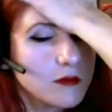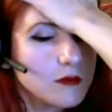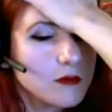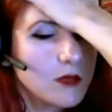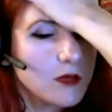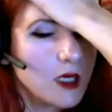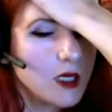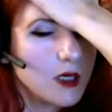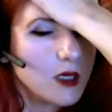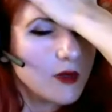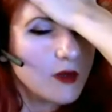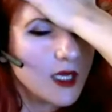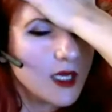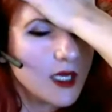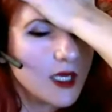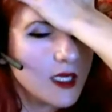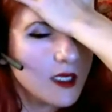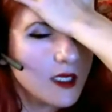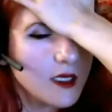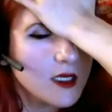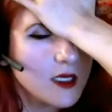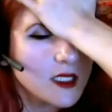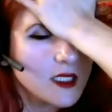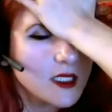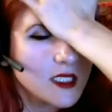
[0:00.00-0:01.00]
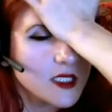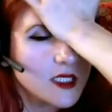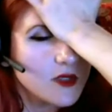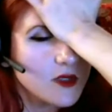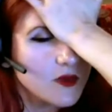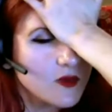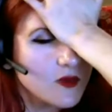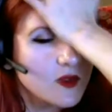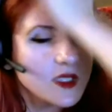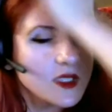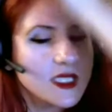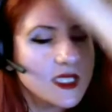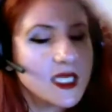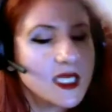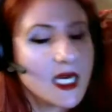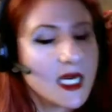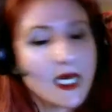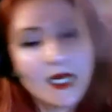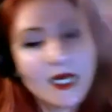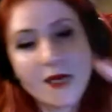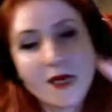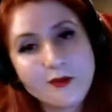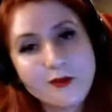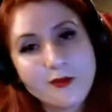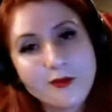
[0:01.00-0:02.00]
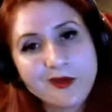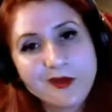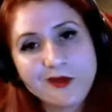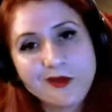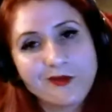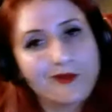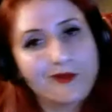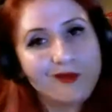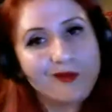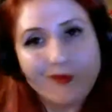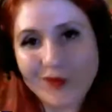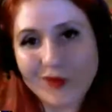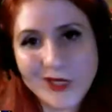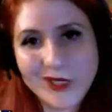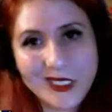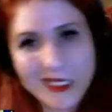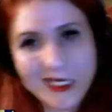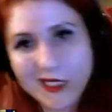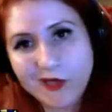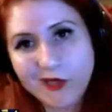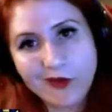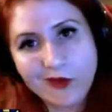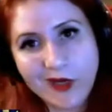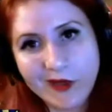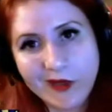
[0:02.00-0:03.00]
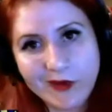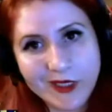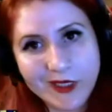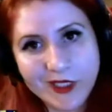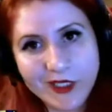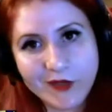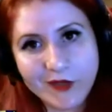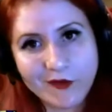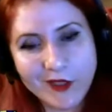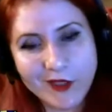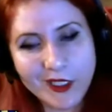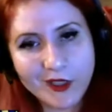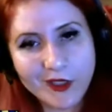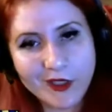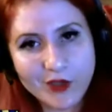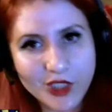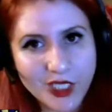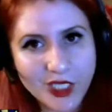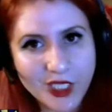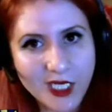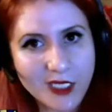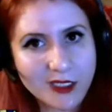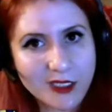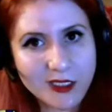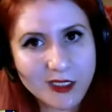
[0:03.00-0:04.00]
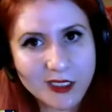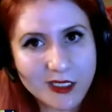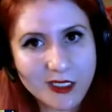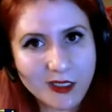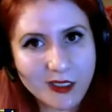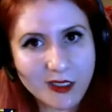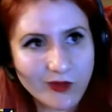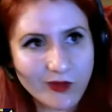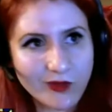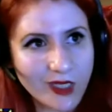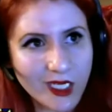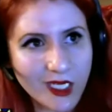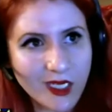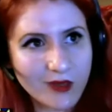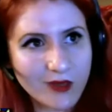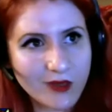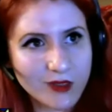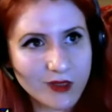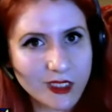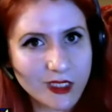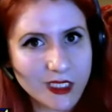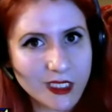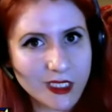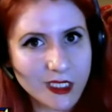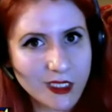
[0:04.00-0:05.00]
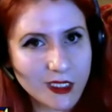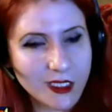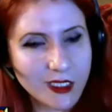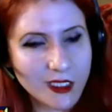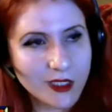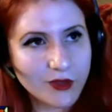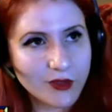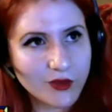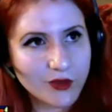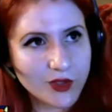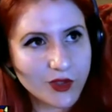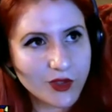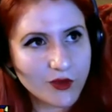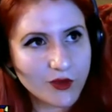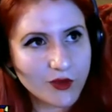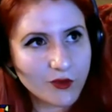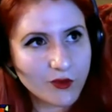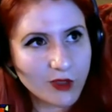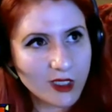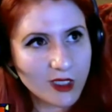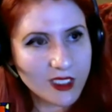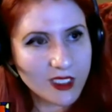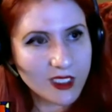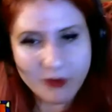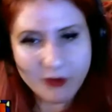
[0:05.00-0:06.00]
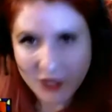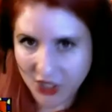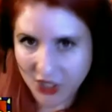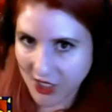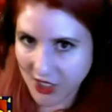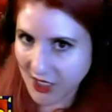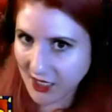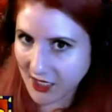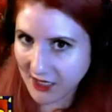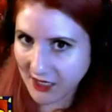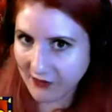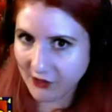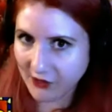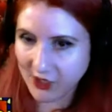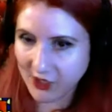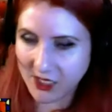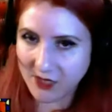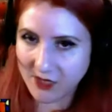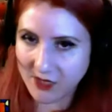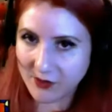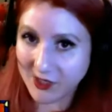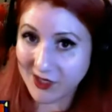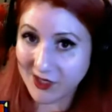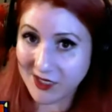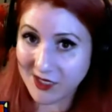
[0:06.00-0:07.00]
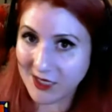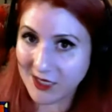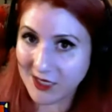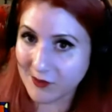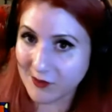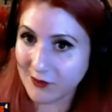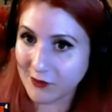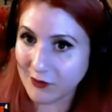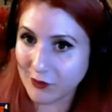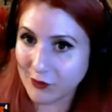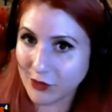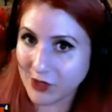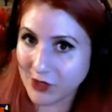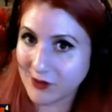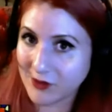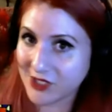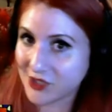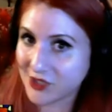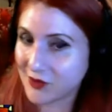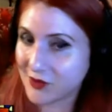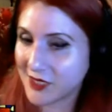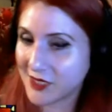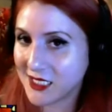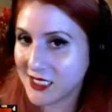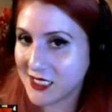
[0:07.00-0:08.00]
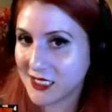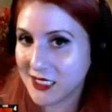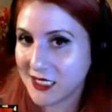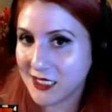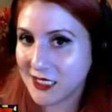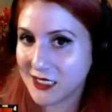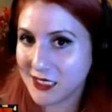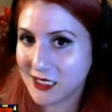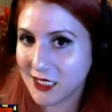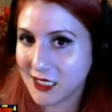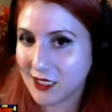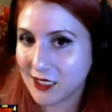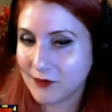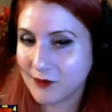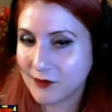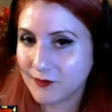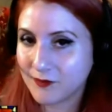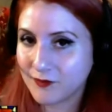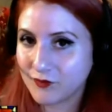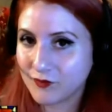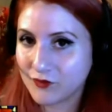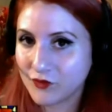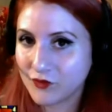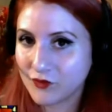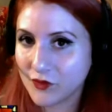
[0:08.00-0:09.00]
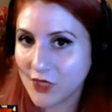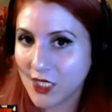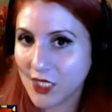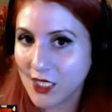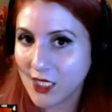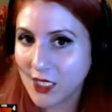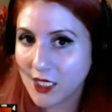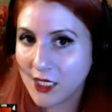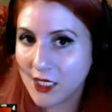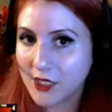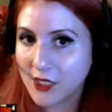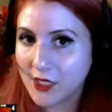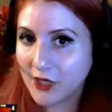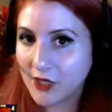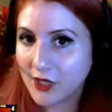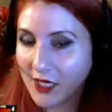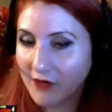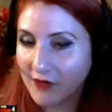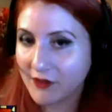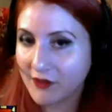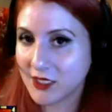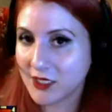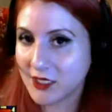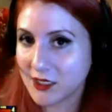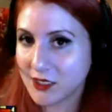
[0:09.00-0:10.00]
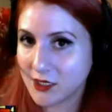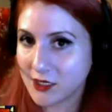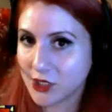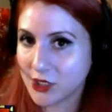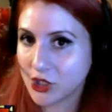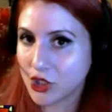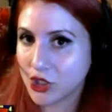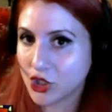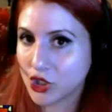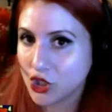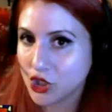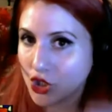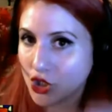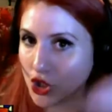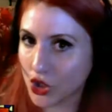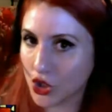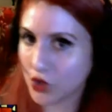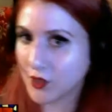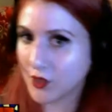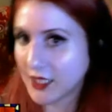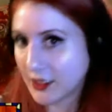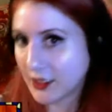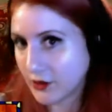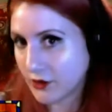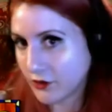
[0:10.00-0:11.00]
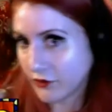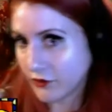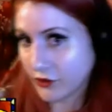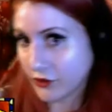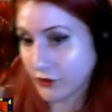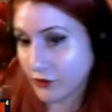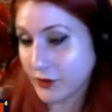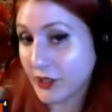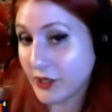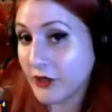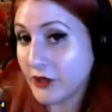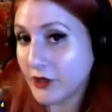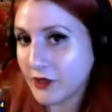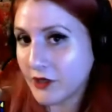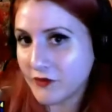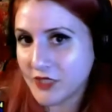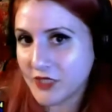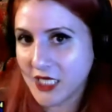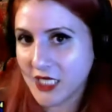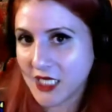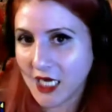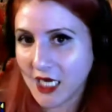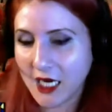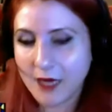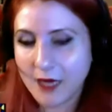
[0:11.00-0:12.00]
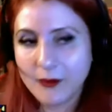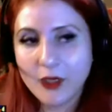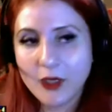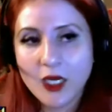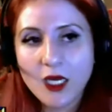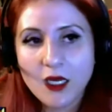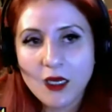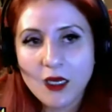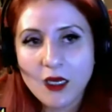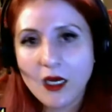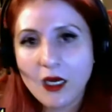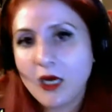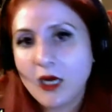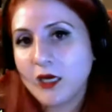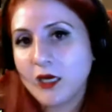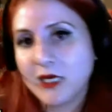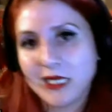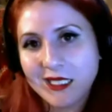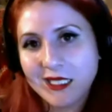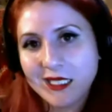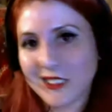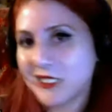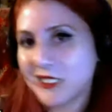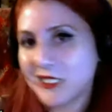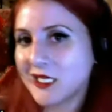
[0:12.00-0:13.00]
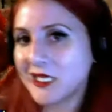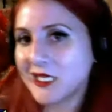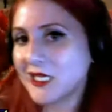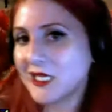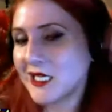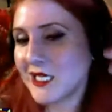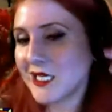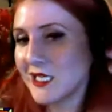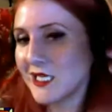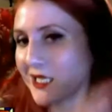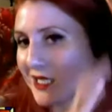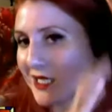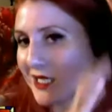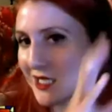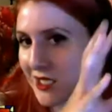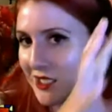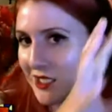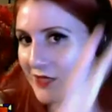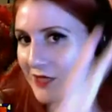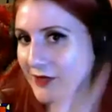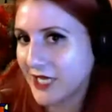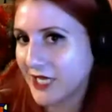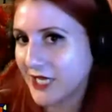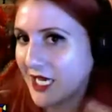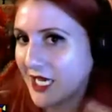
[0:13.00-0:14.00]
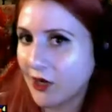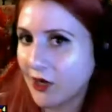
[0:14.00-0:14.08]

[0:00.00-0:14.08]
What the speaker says: okay. So time, because of the way we do video chat and stuff, I haven't seen it used especially cleverly, but it pretty much means that you can have it doled out over a period of time. It talks about how